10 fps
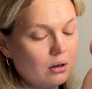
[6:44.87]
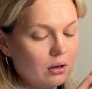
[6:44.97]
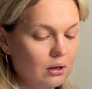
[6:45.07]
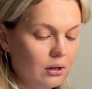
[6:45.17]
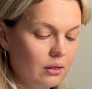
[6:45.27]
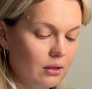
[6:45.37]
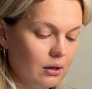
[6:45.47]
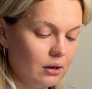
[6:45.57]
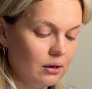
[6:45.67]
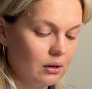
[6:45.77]
And
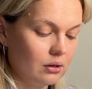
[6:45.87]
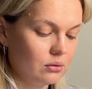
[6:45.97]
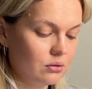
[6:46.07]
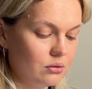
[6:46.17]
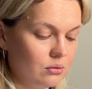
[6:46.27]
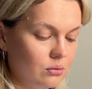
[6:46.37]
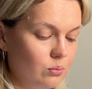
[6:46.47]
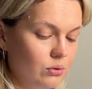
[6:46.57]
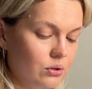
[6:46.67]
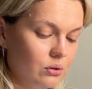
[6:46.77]
then I also,
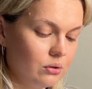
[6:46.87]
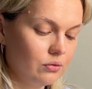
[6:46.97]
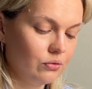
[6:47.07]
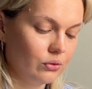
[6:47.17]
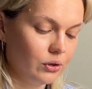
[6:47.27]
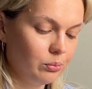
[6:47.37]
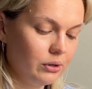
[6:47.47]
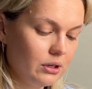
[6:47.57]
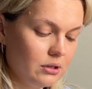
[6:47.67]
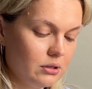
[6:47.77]
oops, don't fall
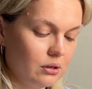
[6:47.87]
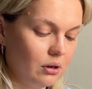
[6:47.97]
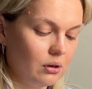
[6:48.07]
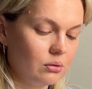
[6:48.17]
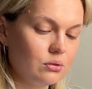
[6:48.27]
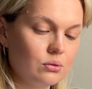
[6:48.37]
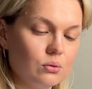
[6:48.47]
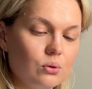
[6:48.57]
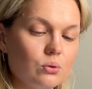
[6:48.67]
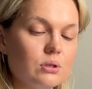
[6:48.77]
please, I also
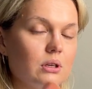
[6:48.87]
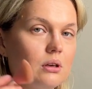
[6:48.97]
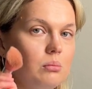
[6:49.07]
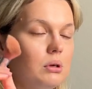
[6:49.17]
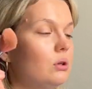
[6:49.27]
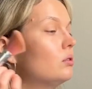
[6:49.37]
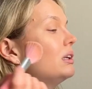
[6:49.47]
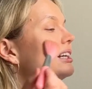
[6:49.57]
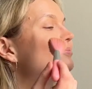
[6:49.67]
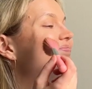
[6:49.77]
use a bit of
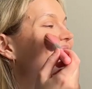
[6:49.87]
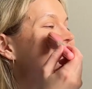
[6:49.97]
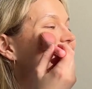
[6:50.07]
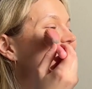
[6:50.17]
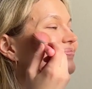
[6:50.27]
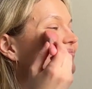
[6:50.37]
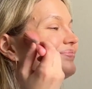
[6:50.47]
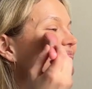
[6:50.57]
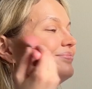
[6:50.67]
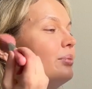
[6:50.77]
the
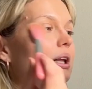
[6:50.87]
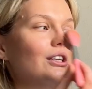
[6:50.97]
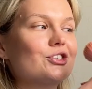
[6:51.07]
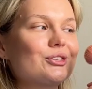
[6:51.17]
blush.